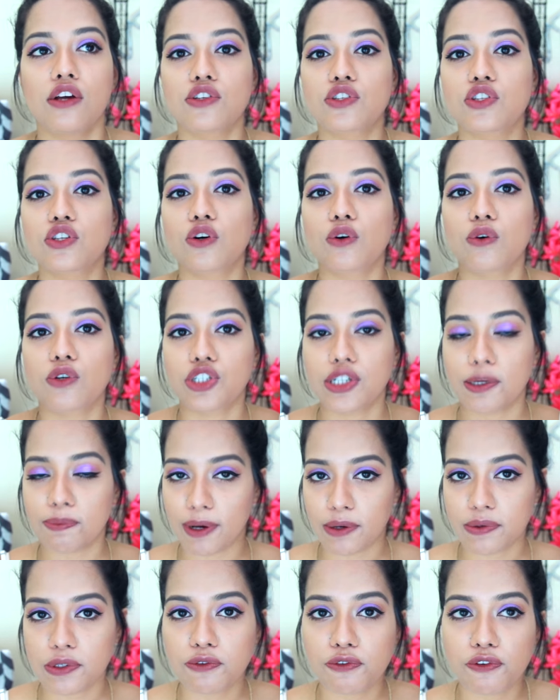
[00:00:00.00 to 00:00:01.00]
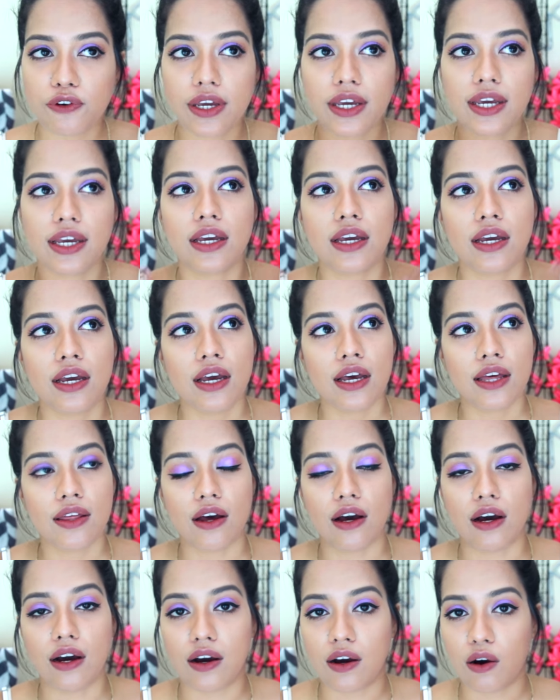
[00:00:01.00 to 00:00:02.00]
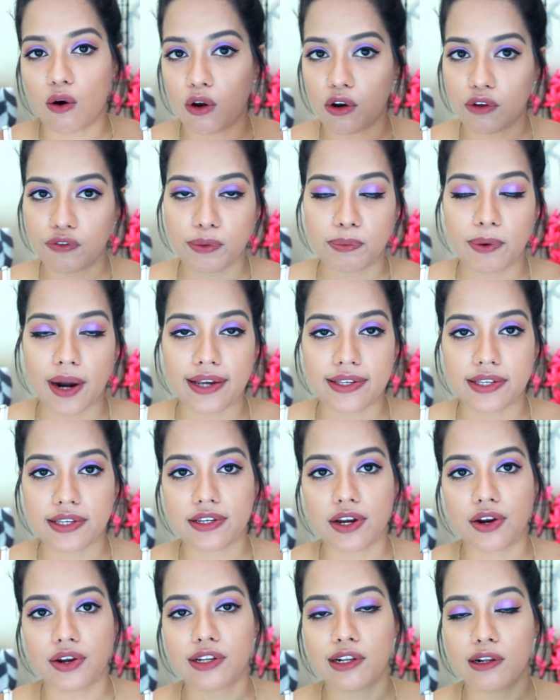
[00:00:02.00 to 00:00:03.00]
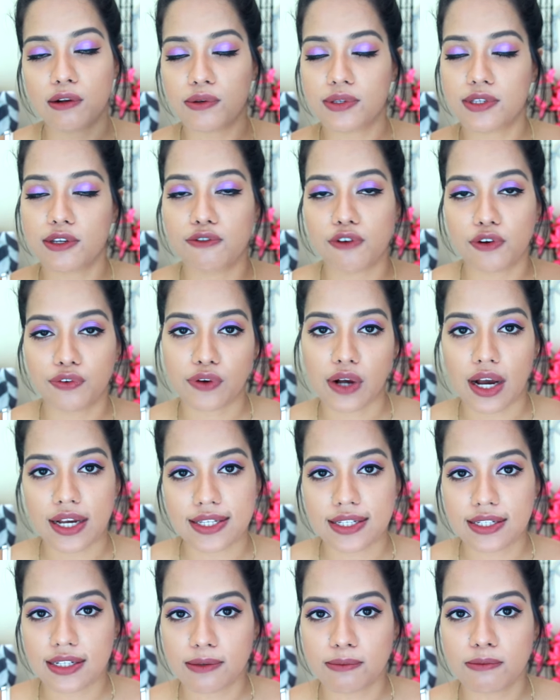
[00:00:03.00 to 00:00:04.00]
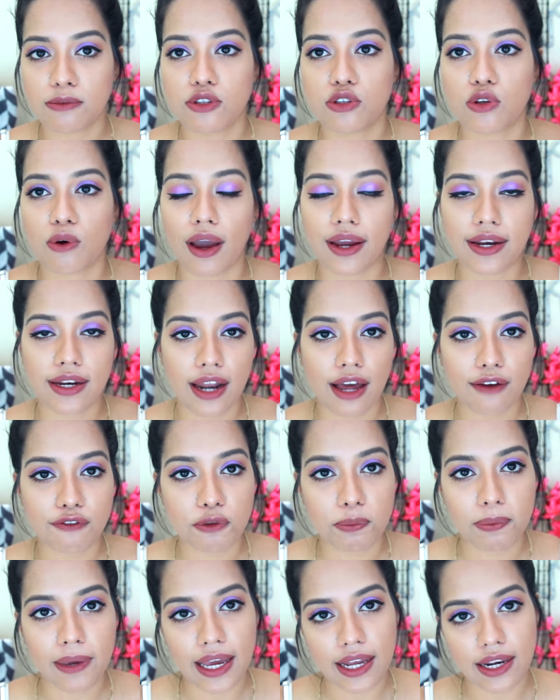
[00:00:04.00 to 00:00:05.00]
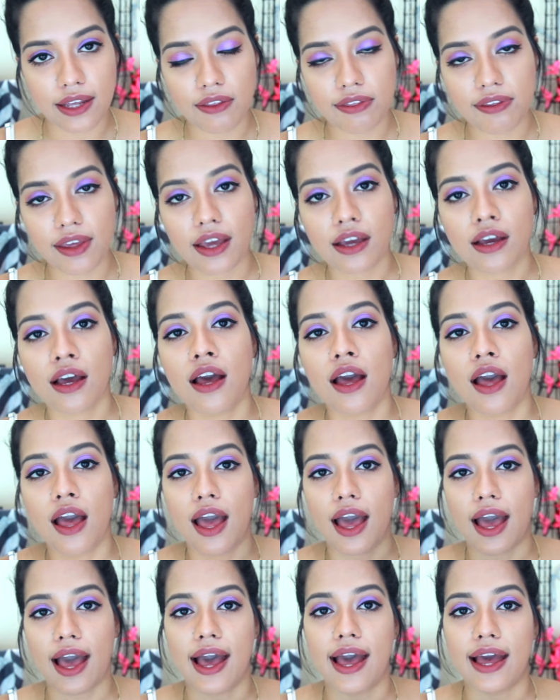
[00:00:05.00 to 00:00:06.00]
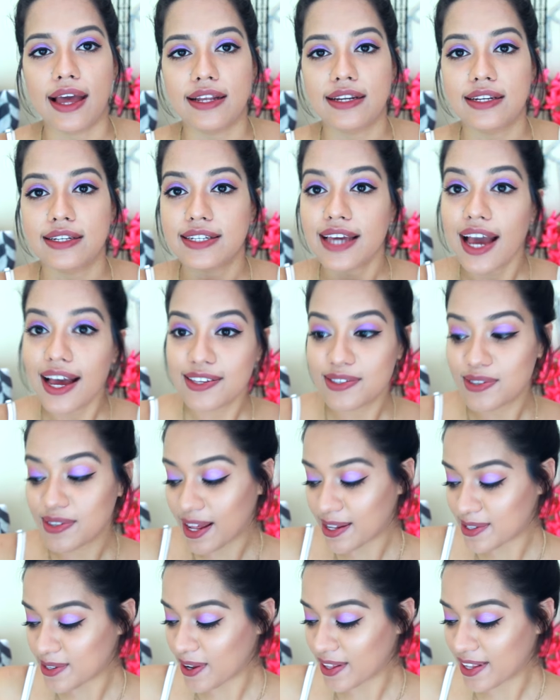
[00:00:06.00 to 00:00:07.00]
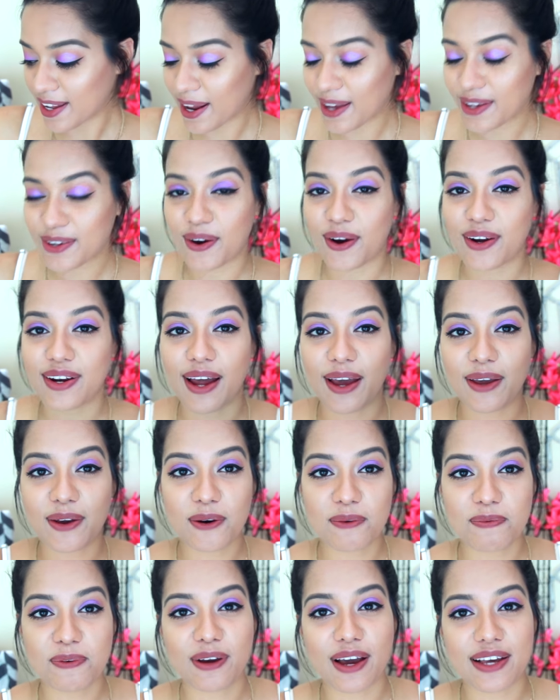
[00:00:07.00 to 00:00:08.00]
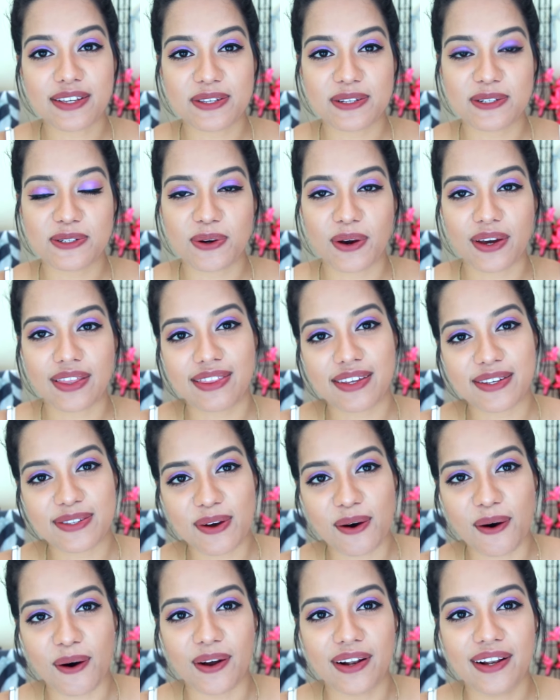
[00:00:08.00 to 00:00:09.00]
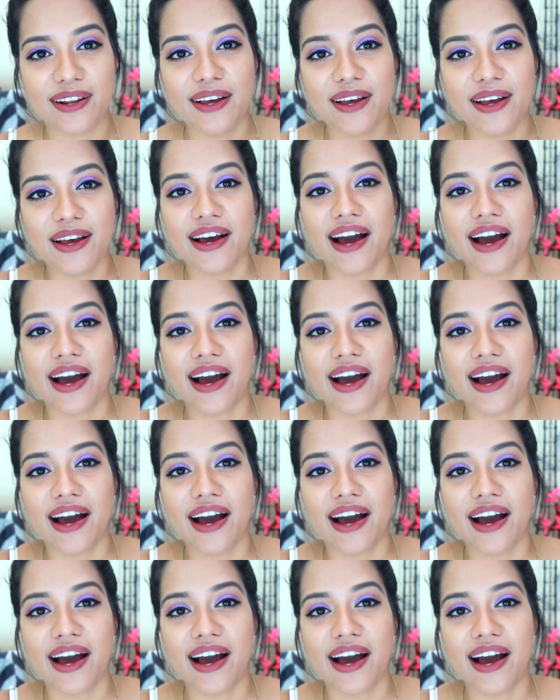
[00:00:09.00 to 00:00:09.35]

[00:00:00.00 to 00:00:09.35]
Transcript: So shipping was free. All of the prices are inclusive of customs, so I didn't have to pay anything. And yeah, so that's all that I got. I hope you guys enjoyed this haul.